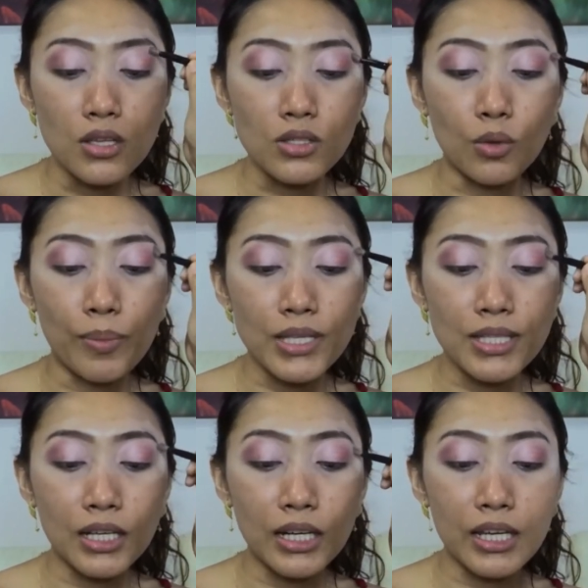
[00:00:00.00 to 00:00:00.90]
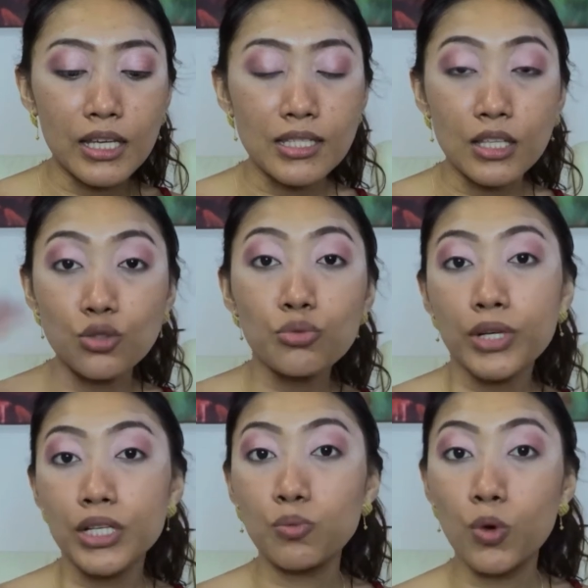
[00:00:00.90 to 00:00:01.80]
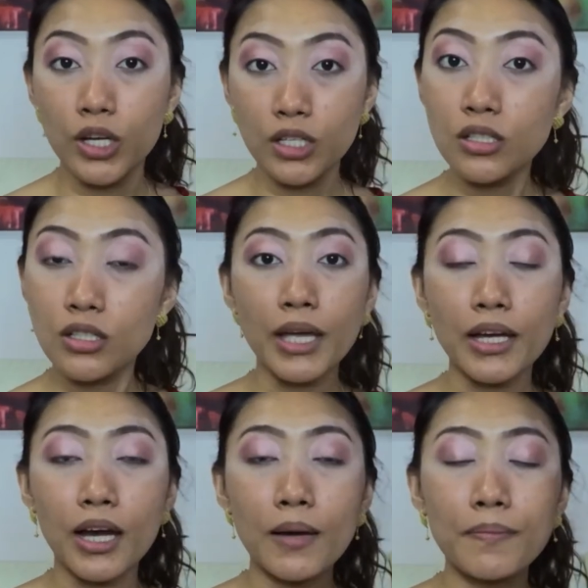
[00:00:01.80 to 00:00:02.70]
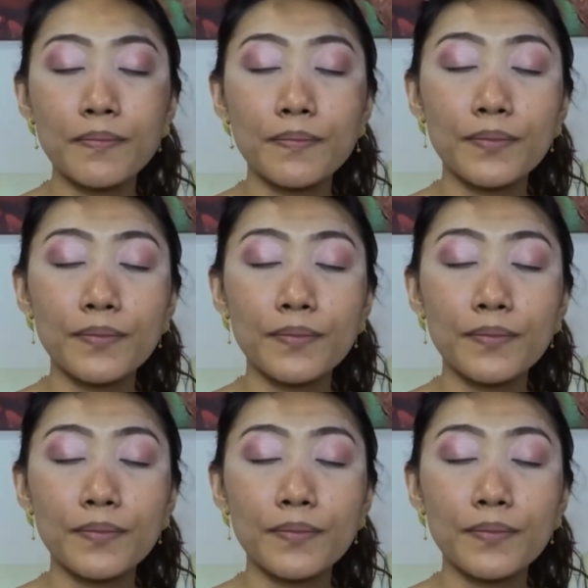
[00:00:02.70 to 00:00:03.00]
So basically it's a 2-in-1 makeup.